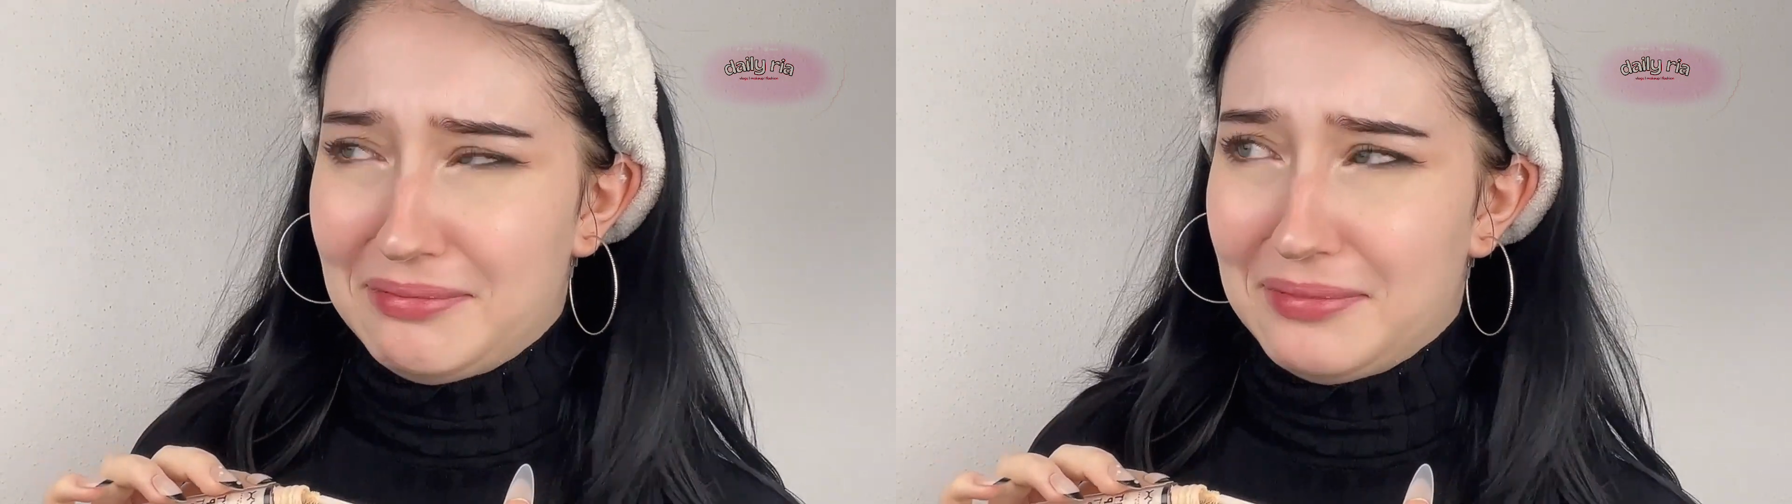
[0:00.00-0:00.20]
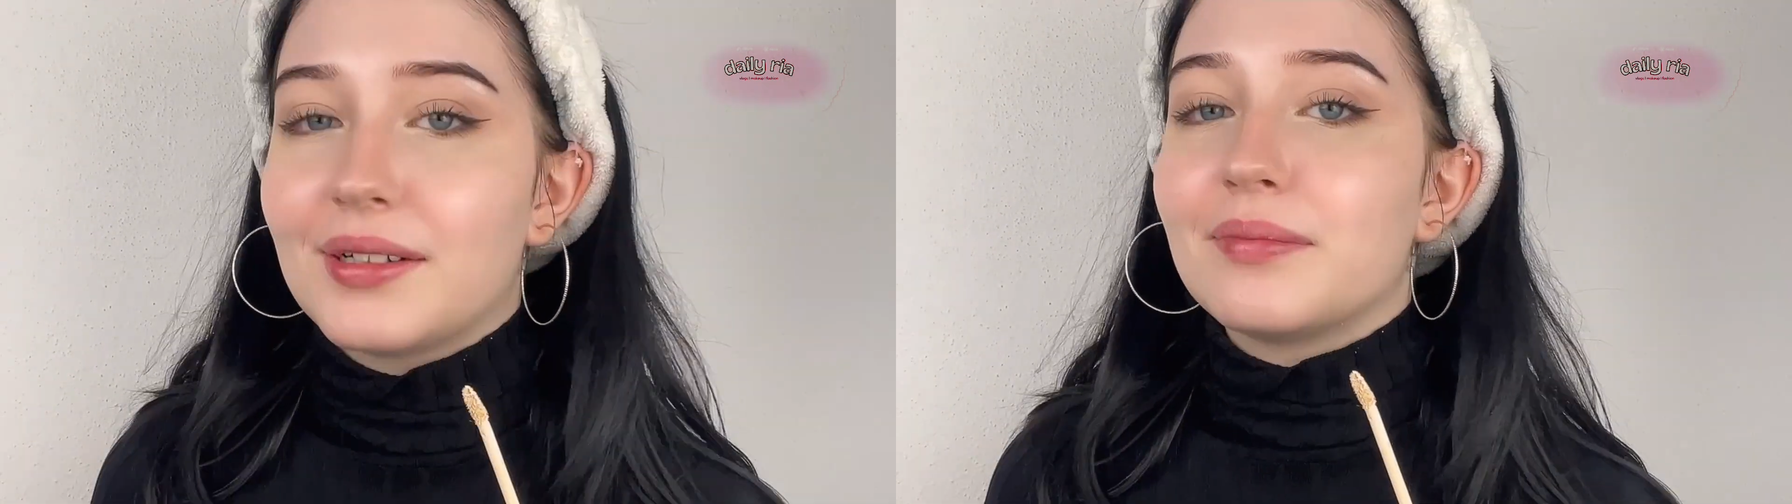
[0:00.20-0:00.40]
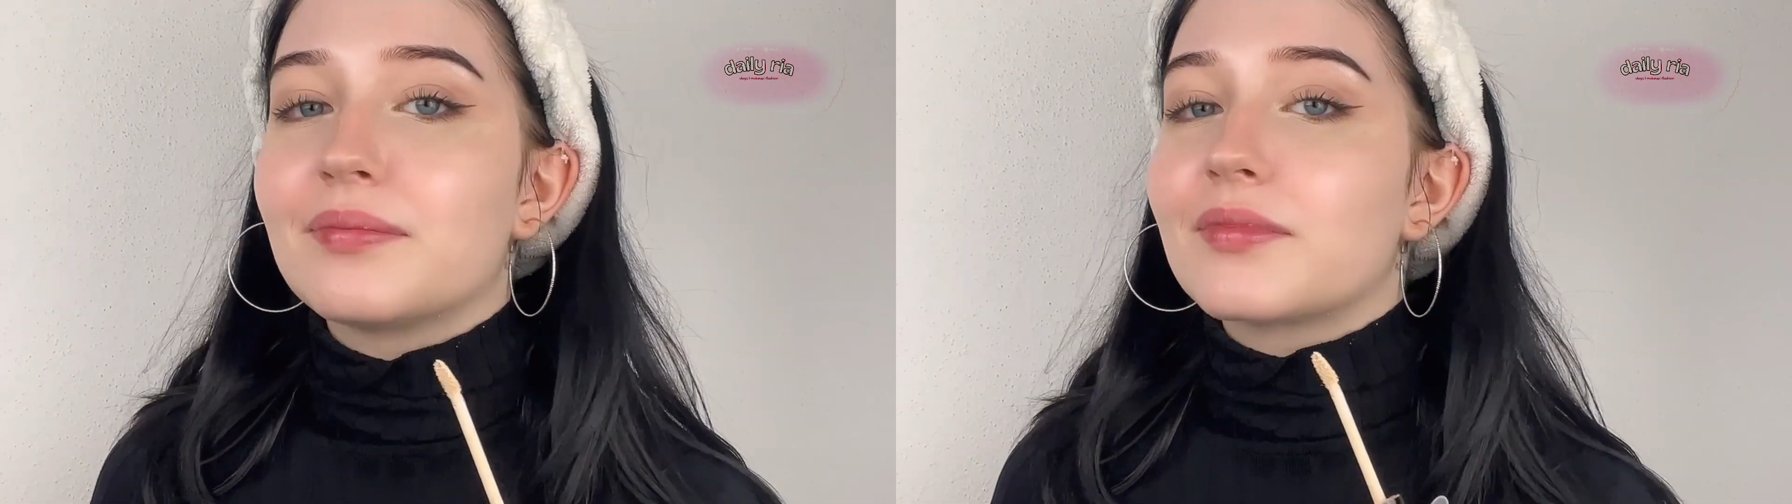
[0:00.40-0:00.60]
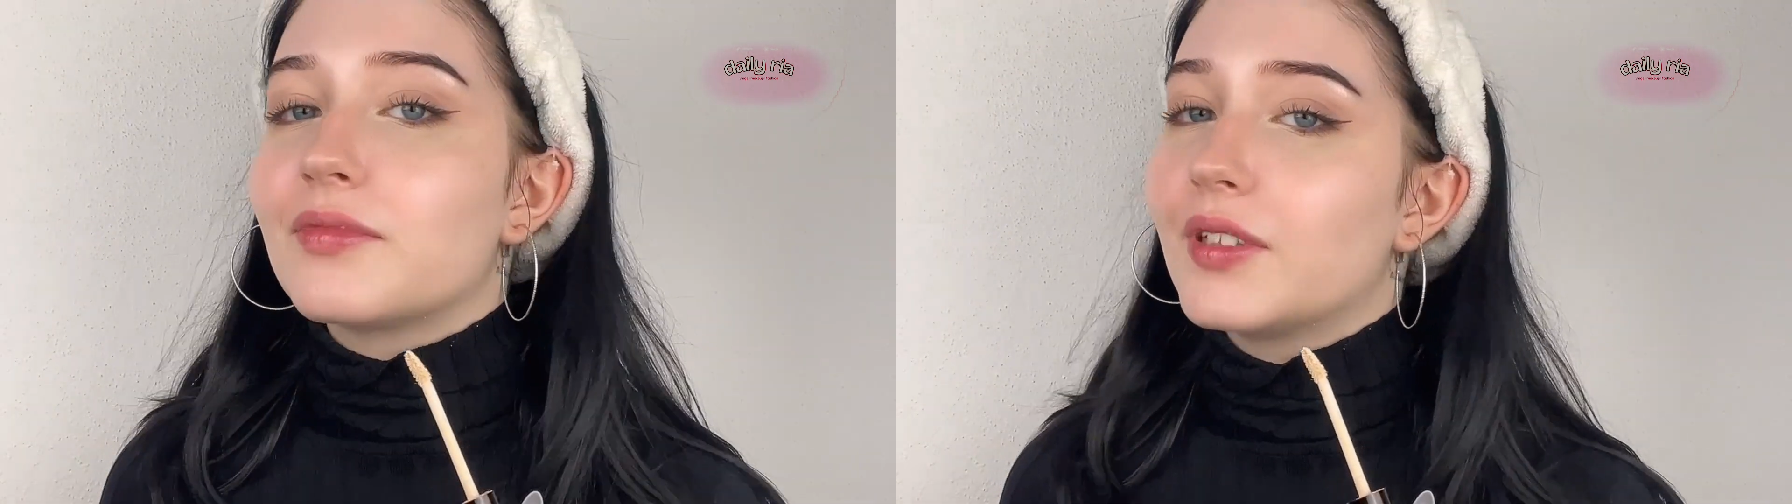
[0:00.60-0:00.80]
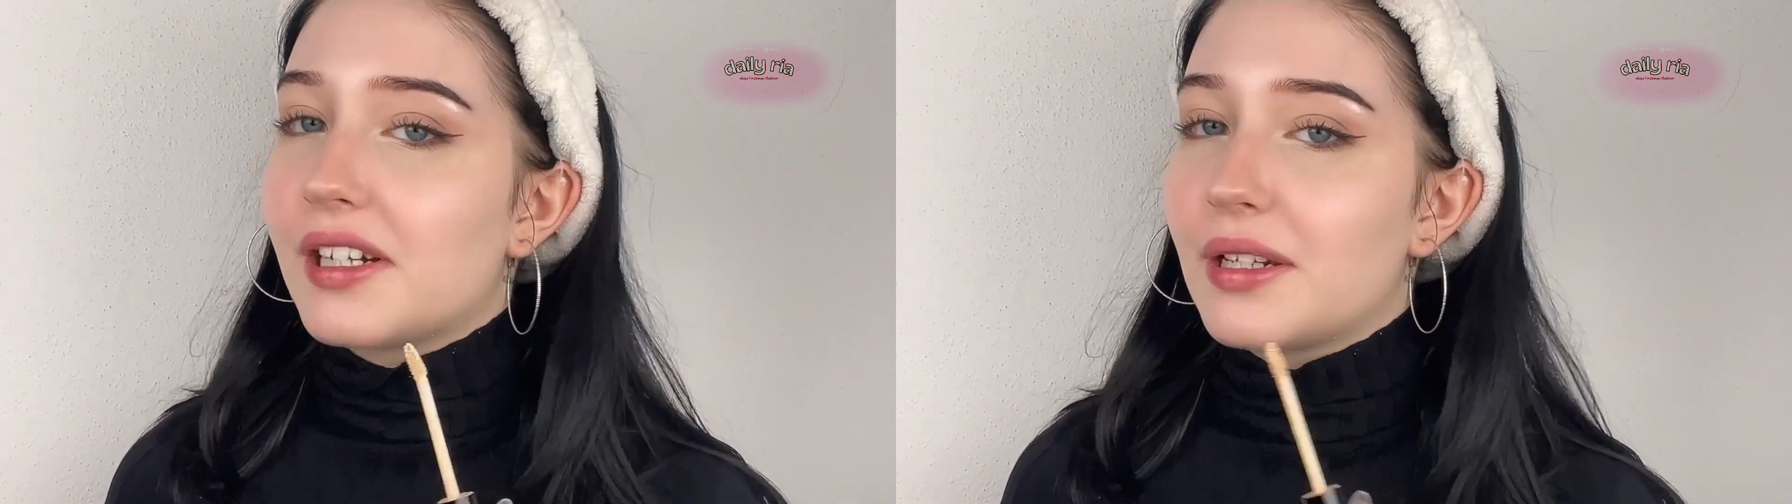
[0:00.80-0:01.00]

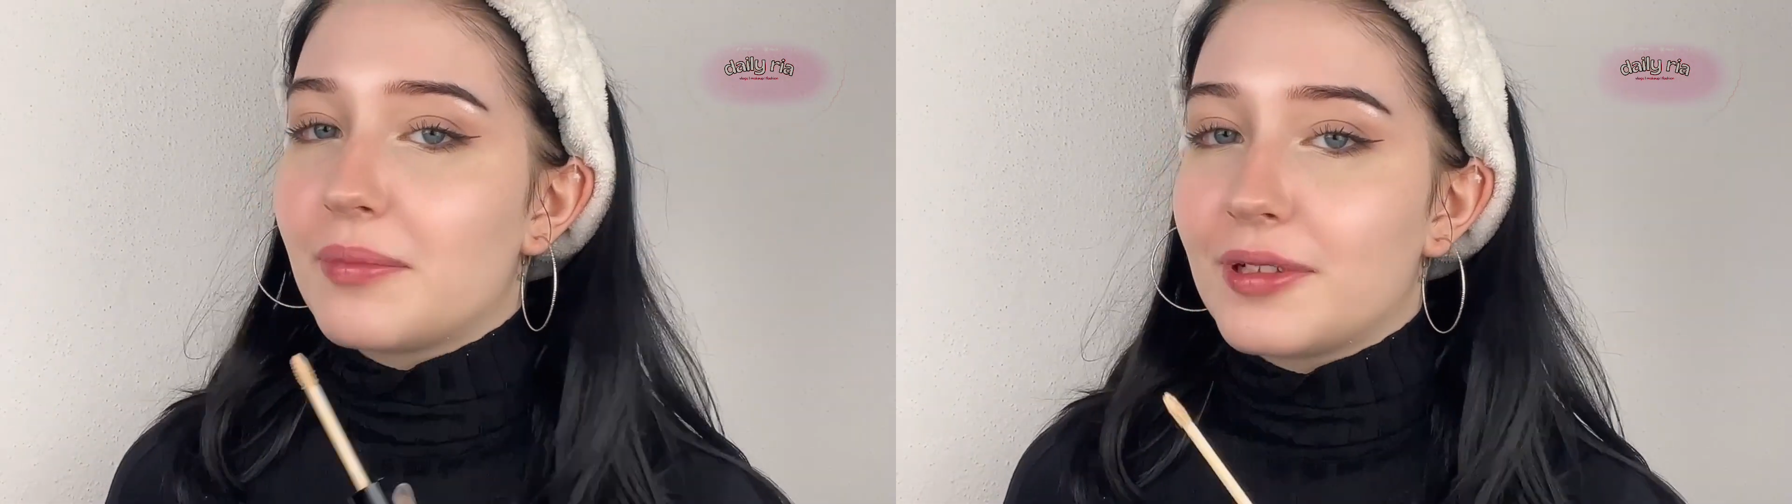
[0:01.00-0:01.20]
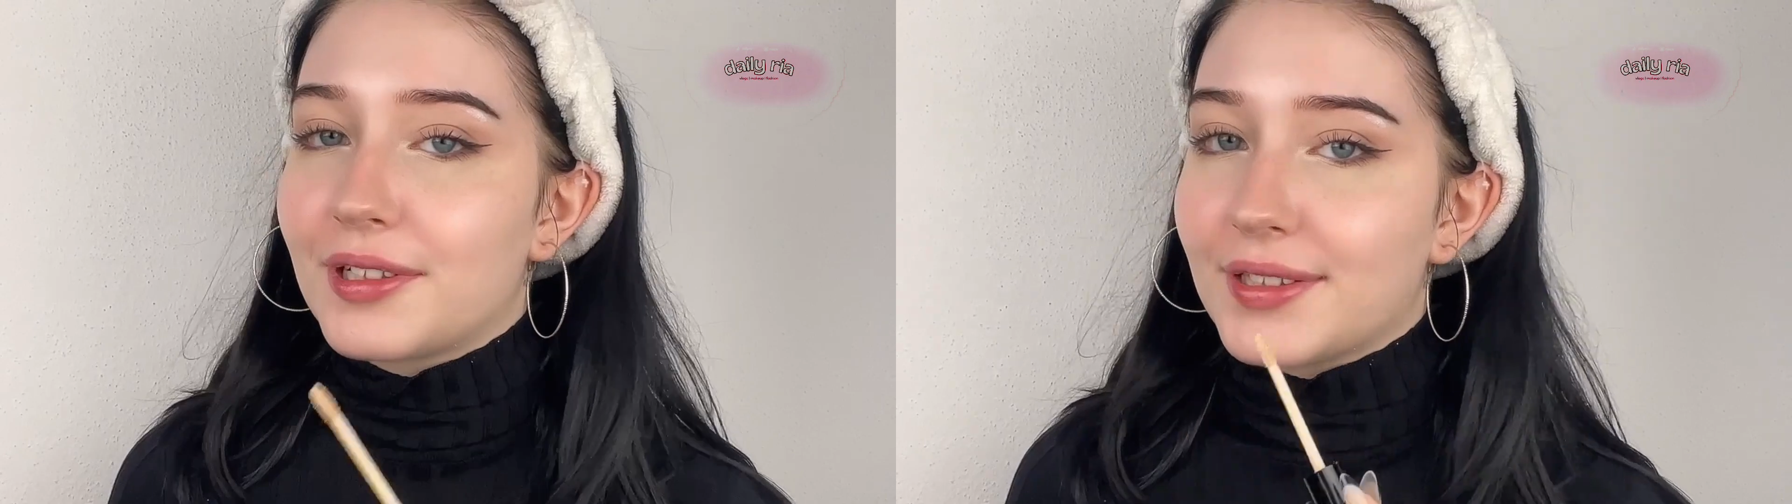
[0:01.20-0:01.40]
We're gonna put